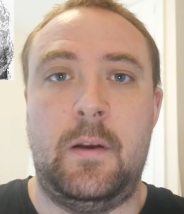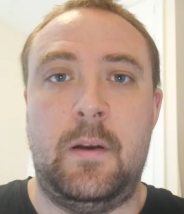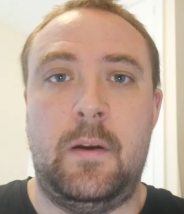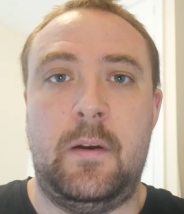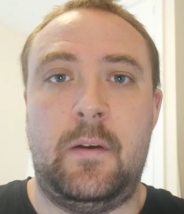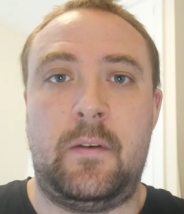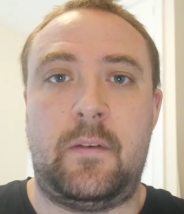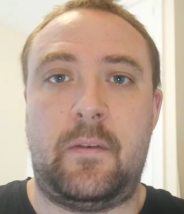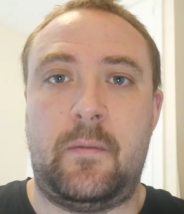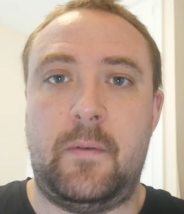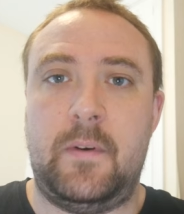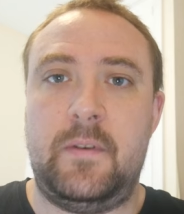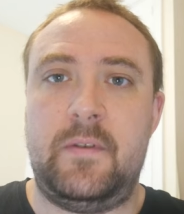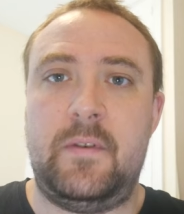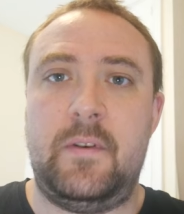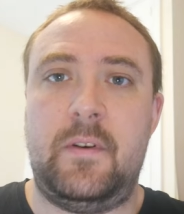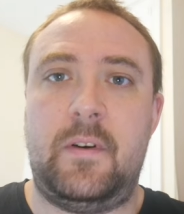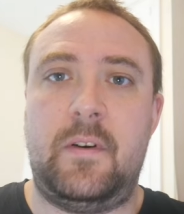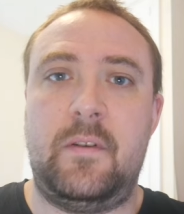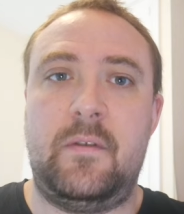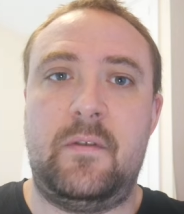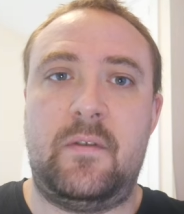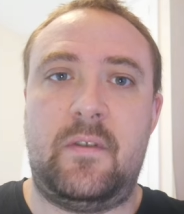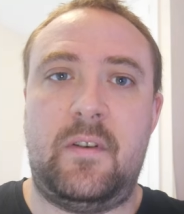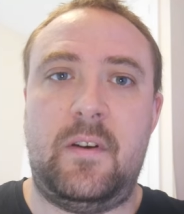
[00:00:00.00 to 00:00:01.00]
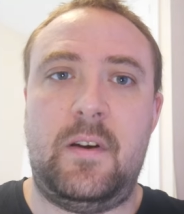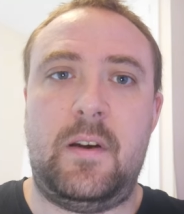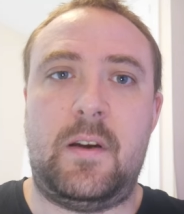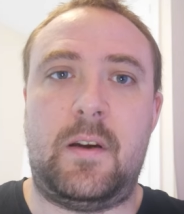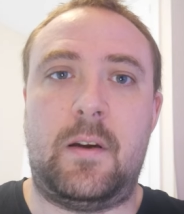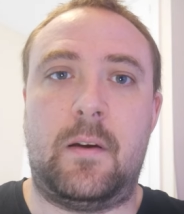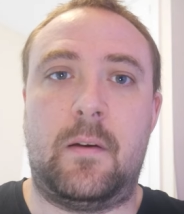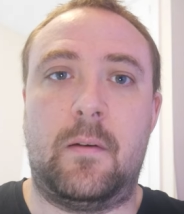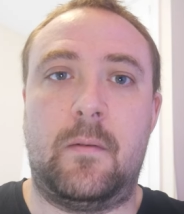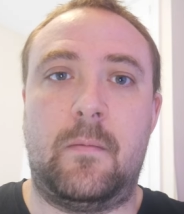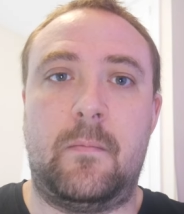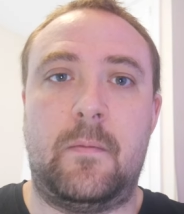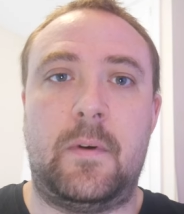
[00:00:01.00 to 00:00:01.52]
So as you can
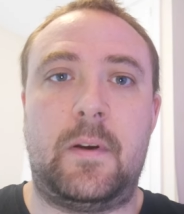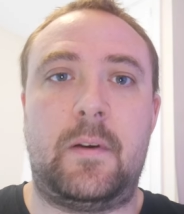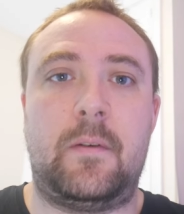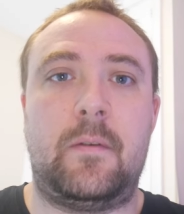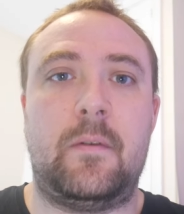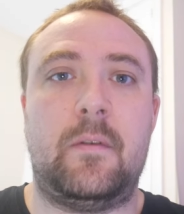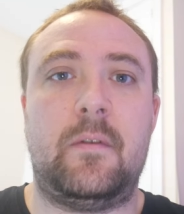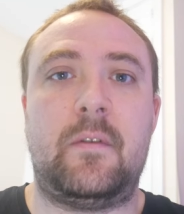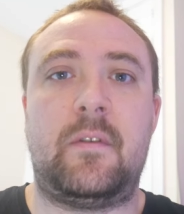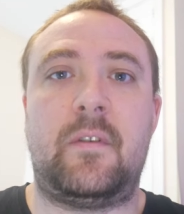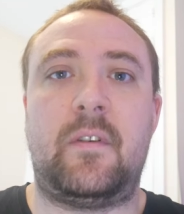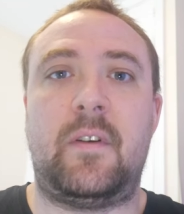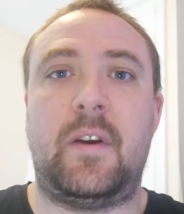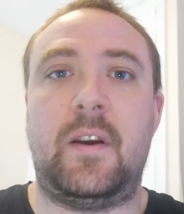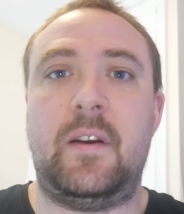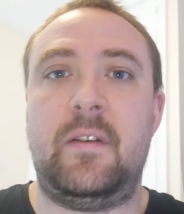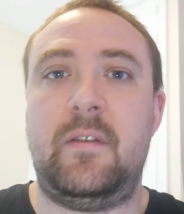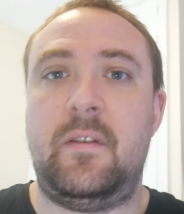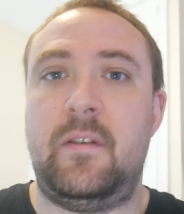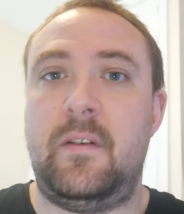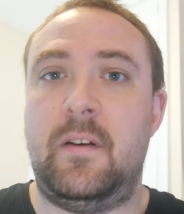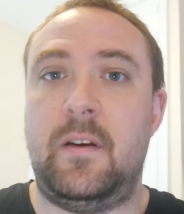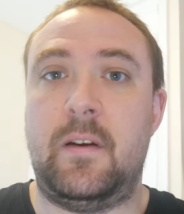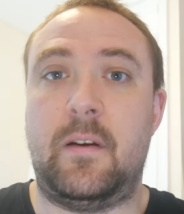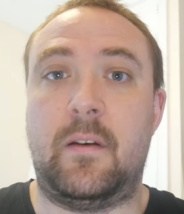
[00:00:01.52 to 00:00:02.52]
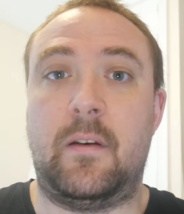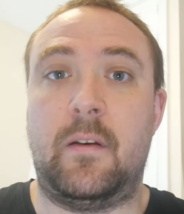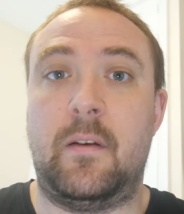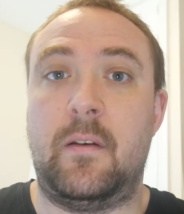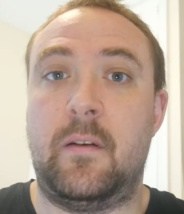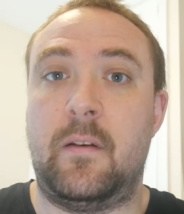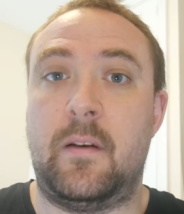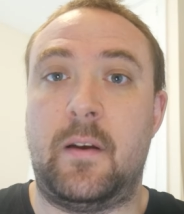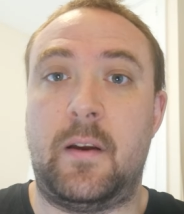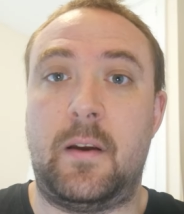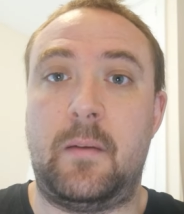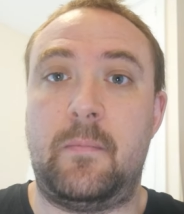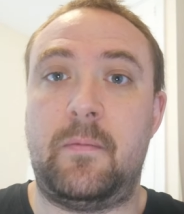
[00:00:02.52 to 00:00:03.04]
see, when God tested
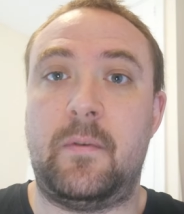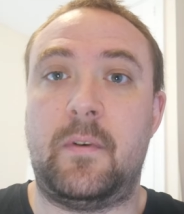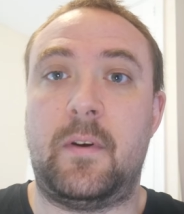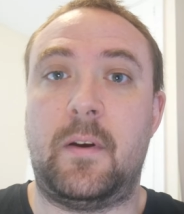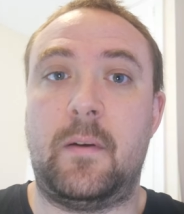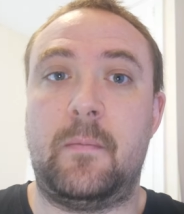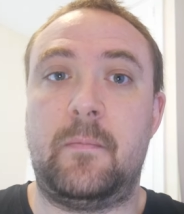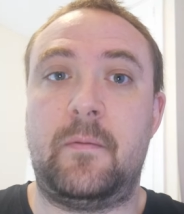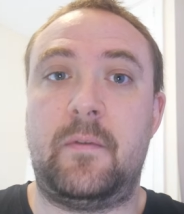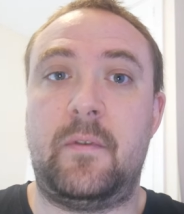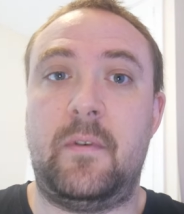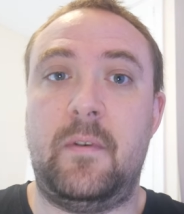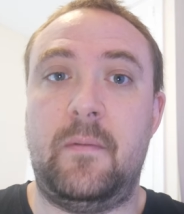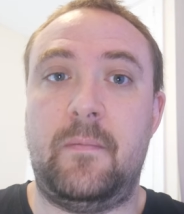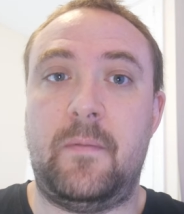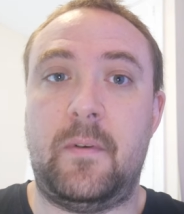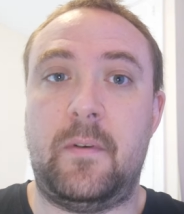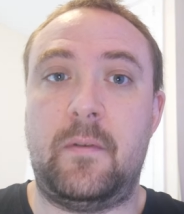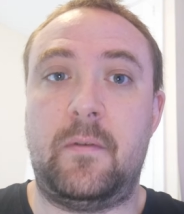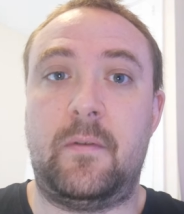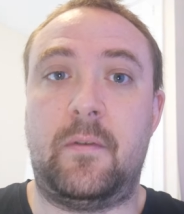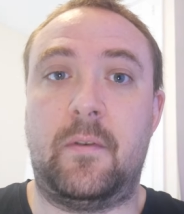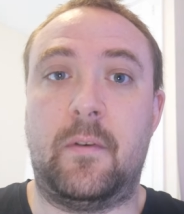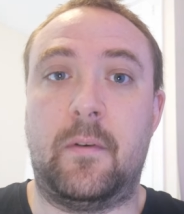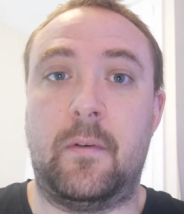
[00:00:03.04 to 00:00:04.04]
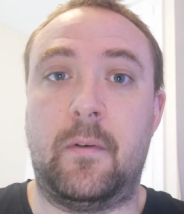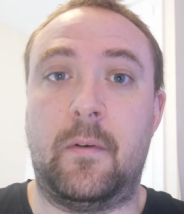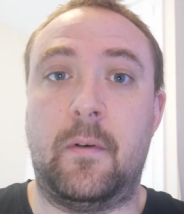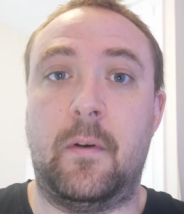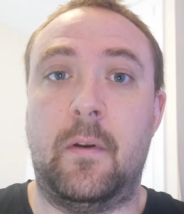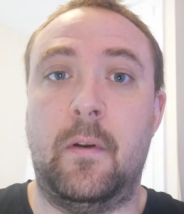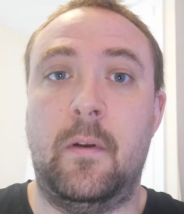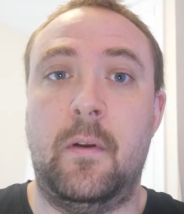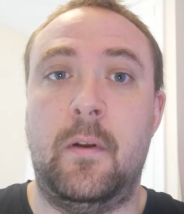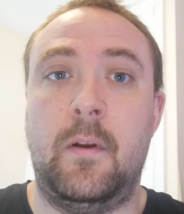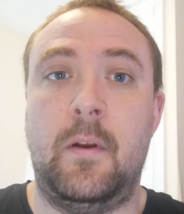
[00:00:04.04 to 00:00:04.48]
Abraham's devotion,